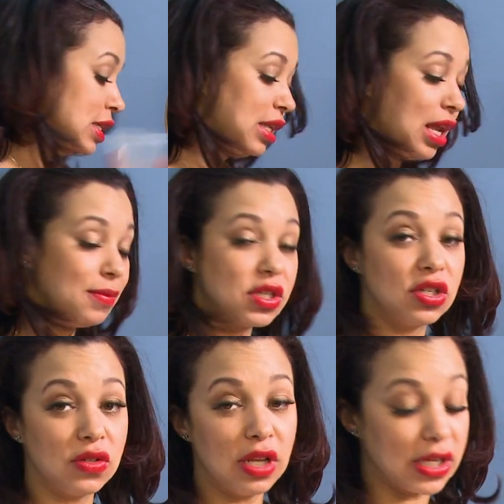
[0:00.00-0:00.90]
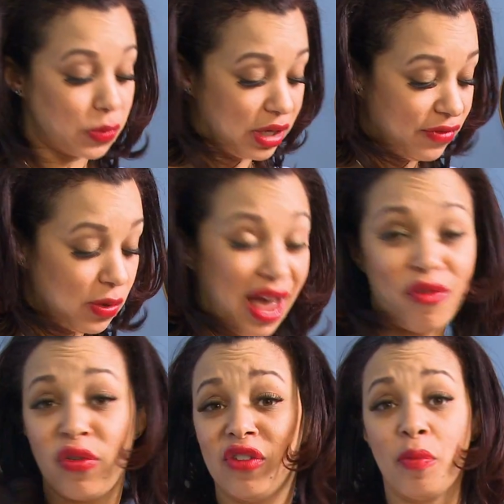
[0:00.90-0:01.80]
Today I'm just using this. Whatever you have,
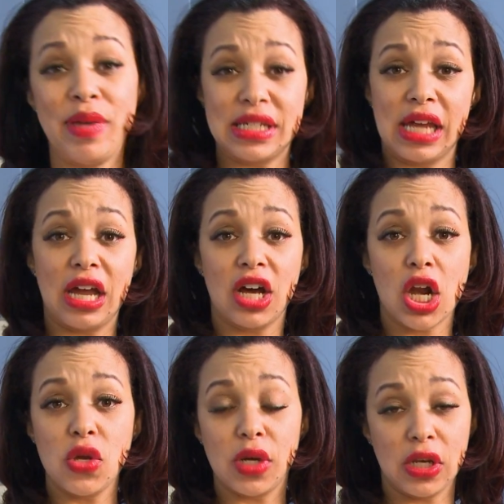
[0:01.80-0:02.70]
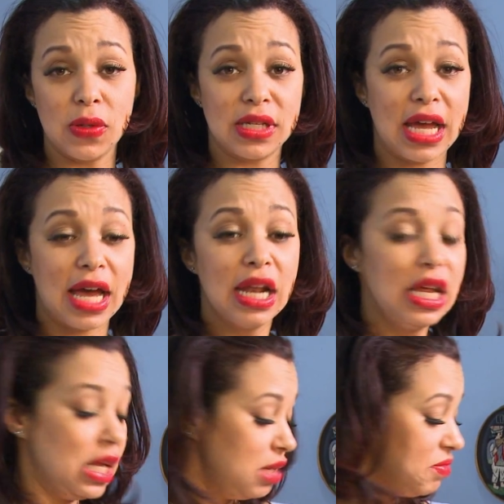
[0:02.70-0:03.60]
if you have a biscuit cutter, you can use that.
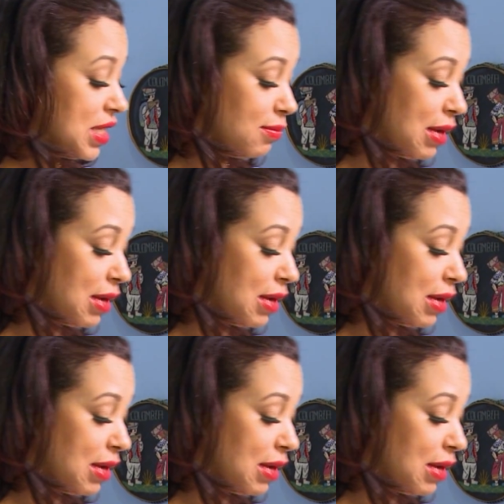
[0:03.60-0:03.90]
Doesn't